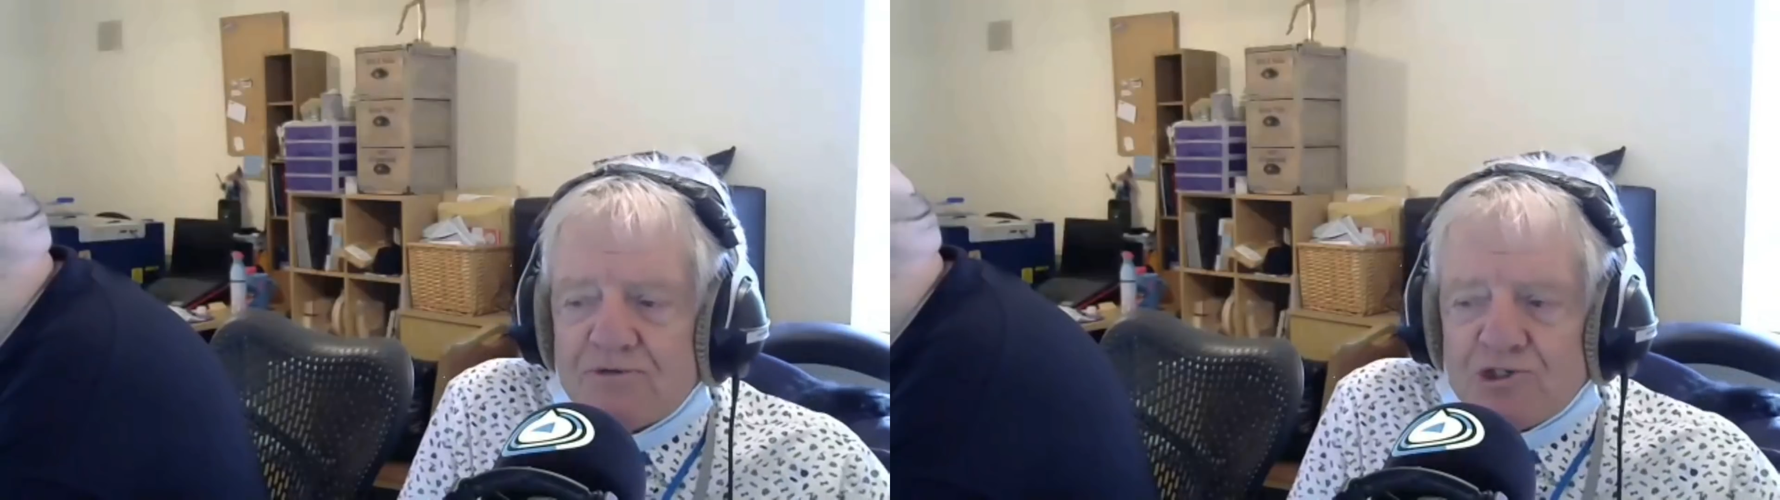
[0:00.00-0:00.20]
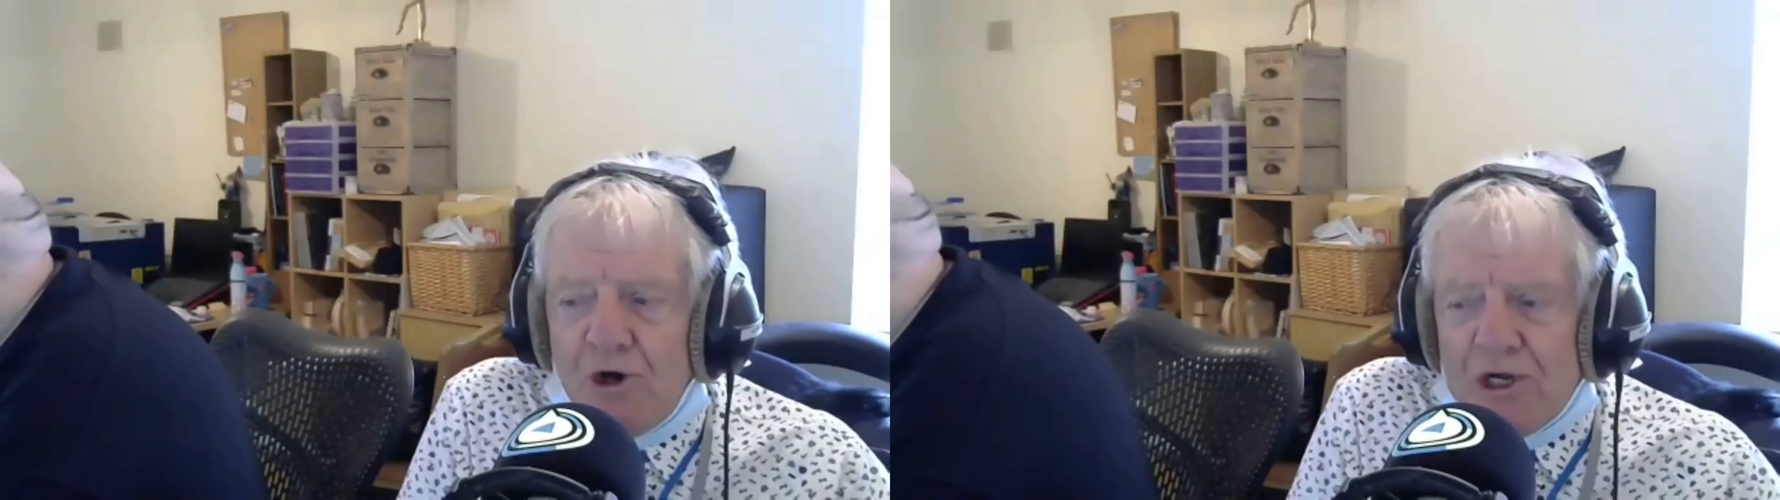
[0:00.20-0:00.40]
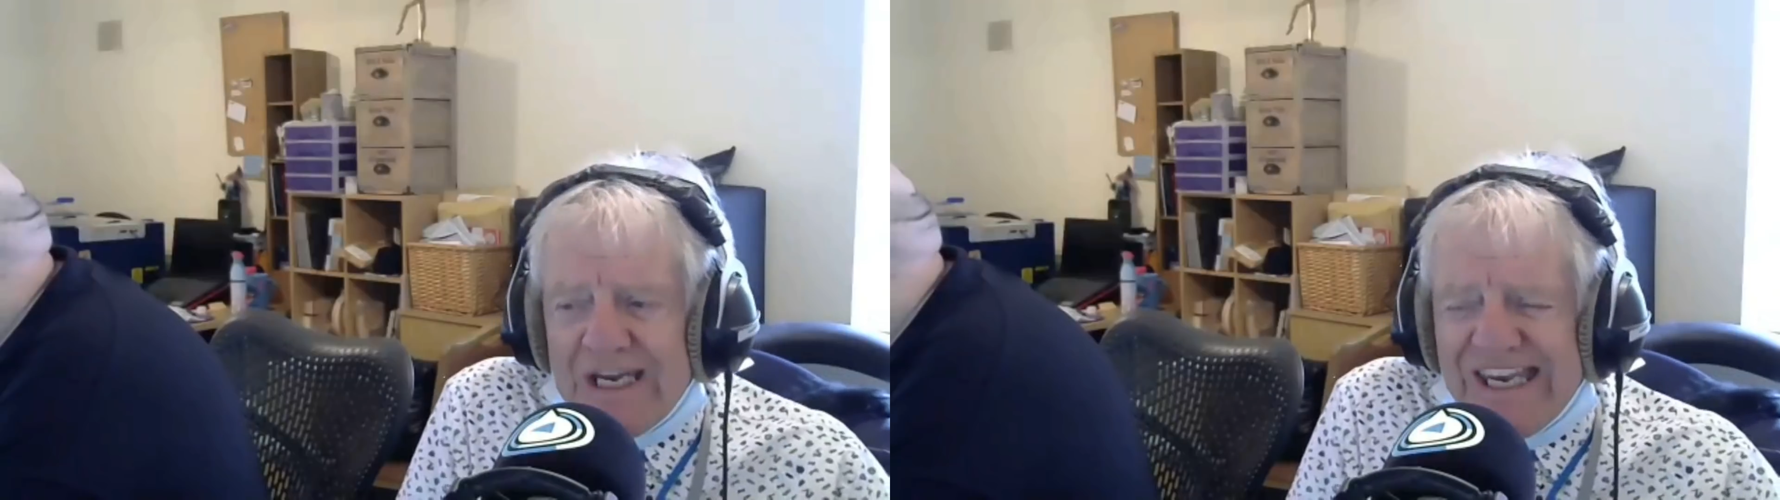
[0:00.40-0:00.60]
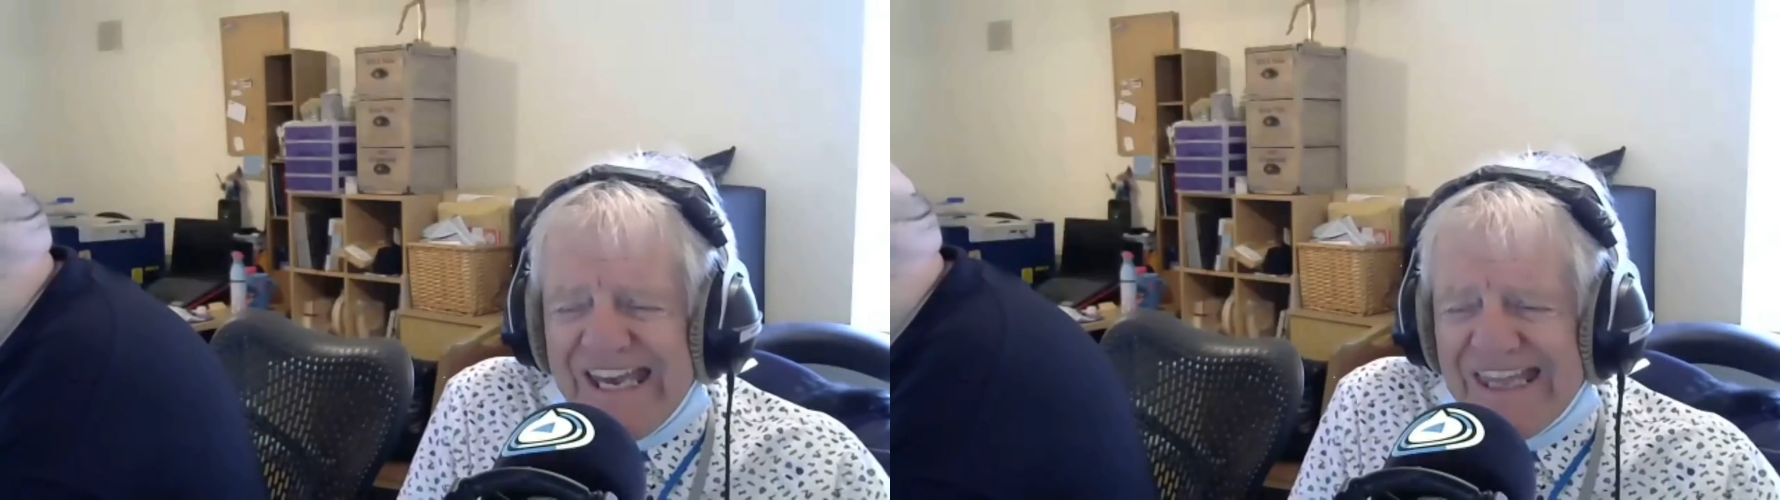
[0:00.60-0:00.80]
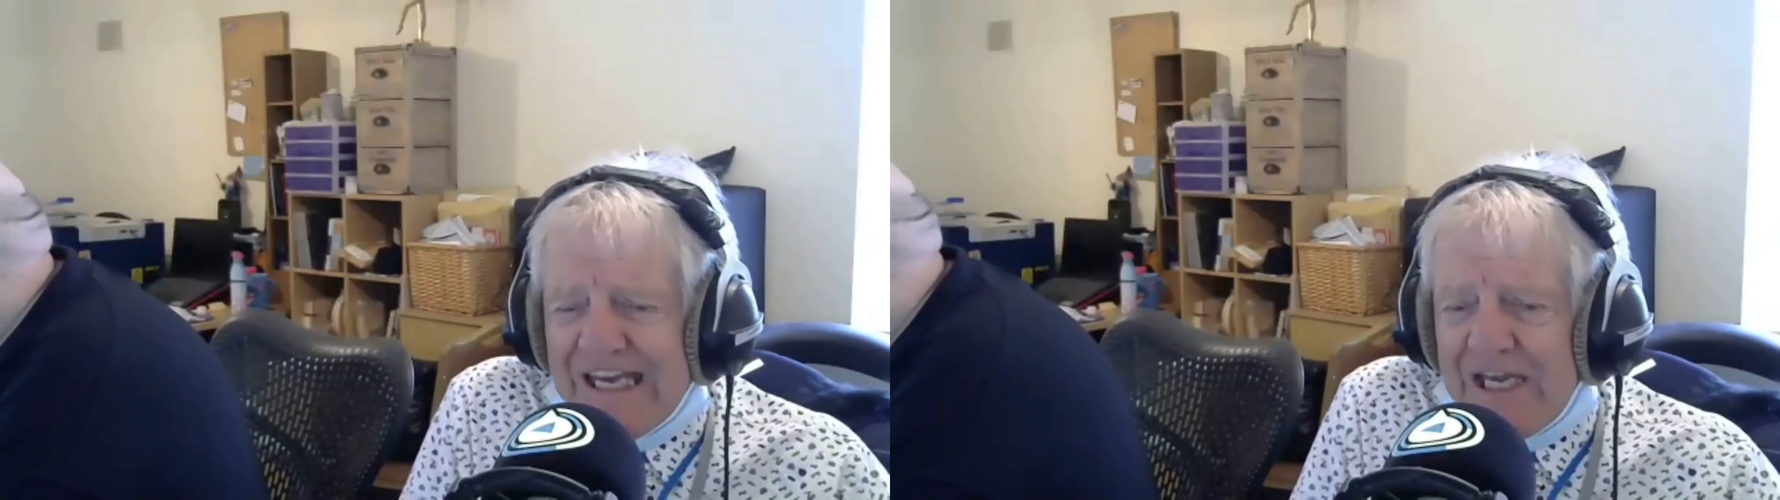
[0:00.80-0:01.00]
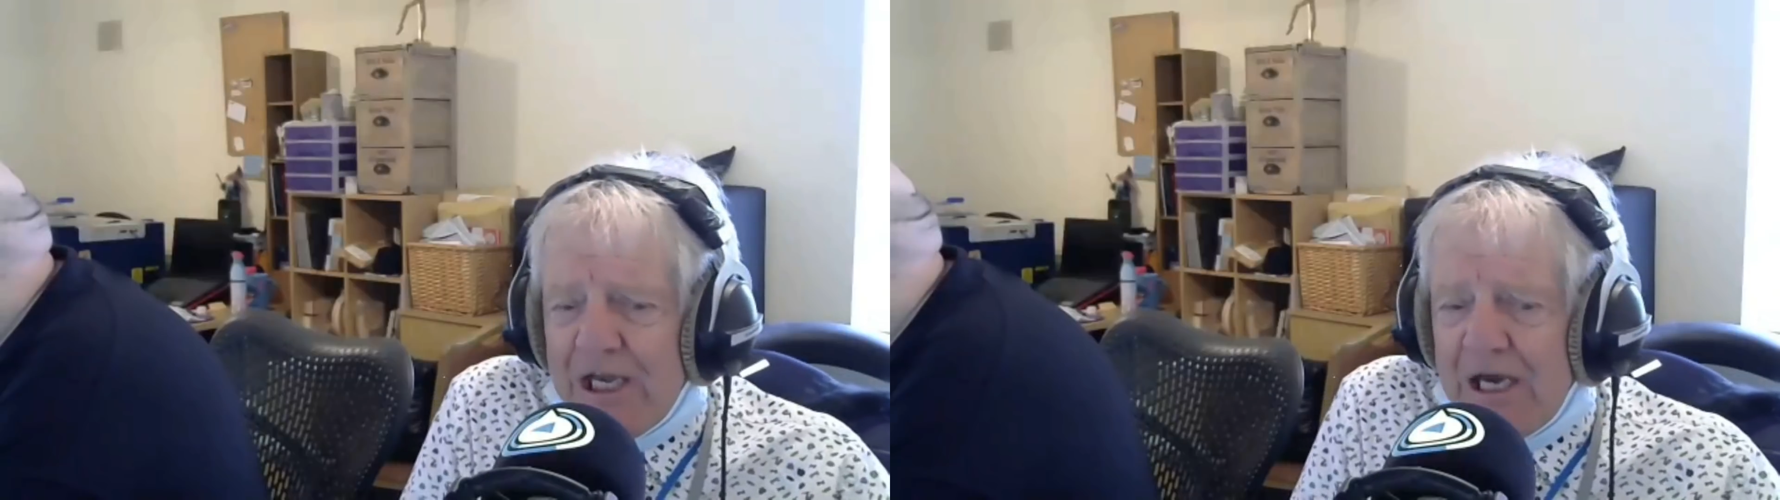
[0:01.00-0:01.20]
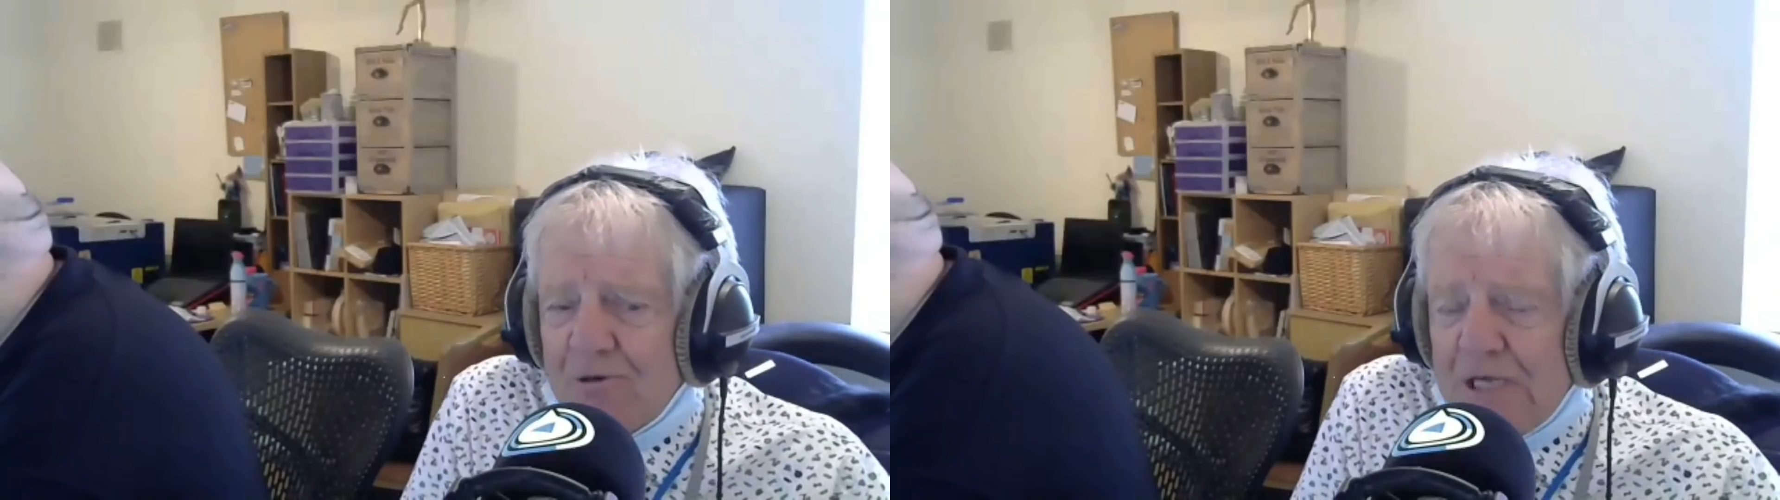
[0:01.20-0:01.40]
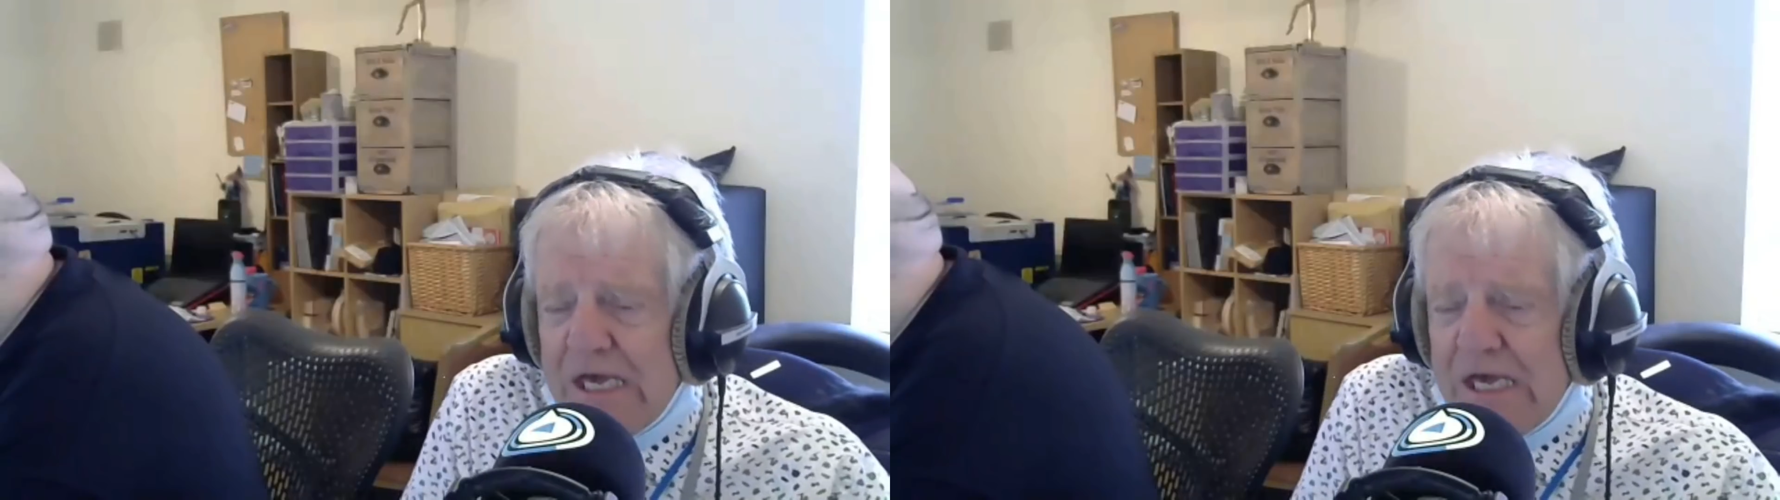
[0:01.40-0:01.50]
started to get that now